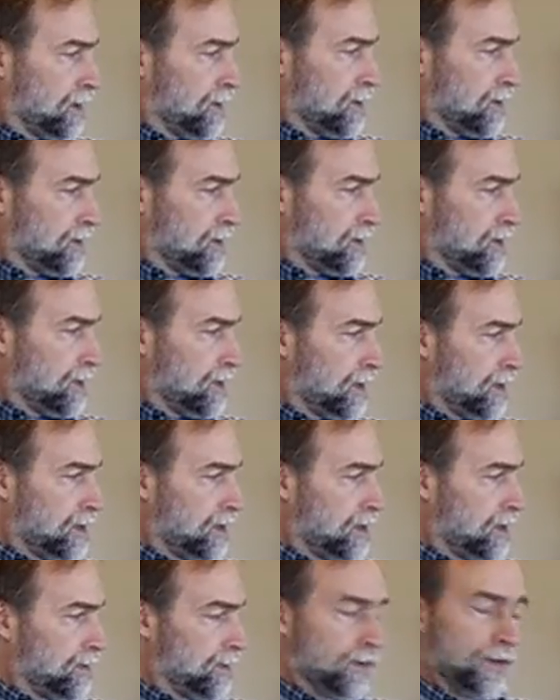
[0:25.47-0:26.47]
This is
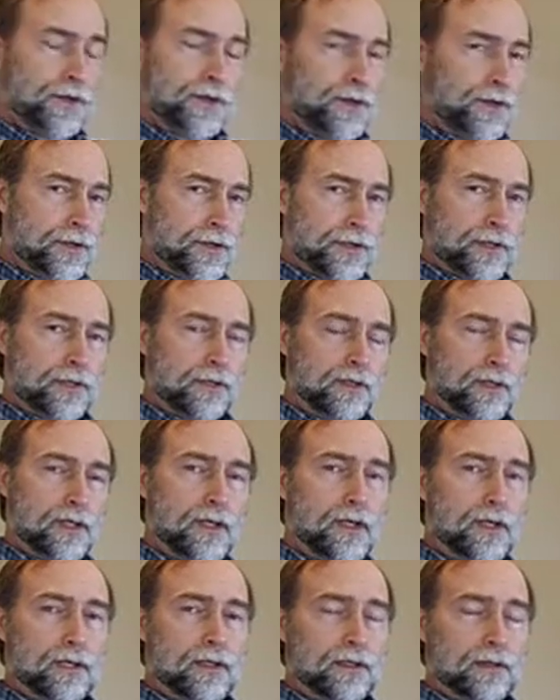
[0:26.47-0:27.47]
our third
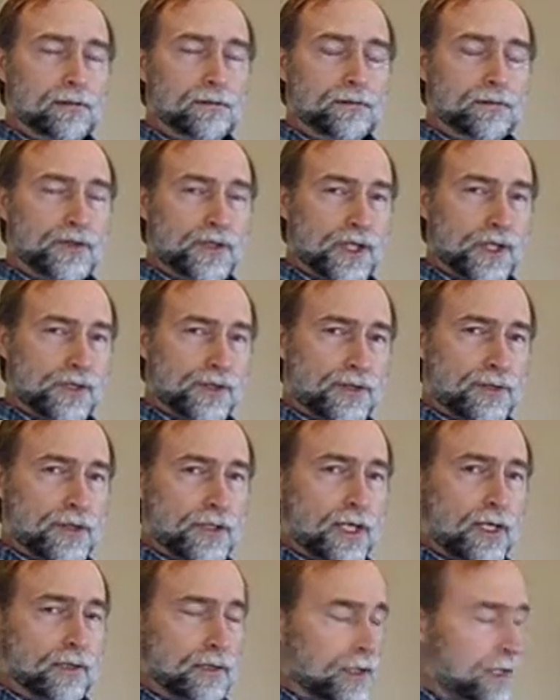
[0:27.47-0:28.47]
uh, charger
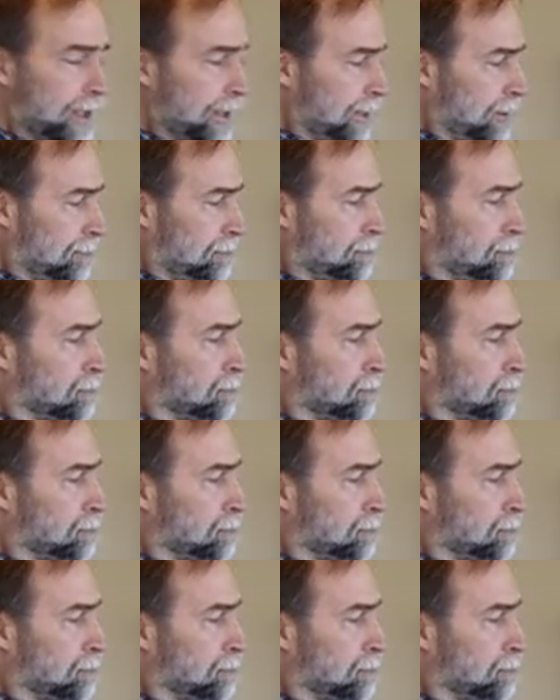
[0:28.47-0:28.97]
in our line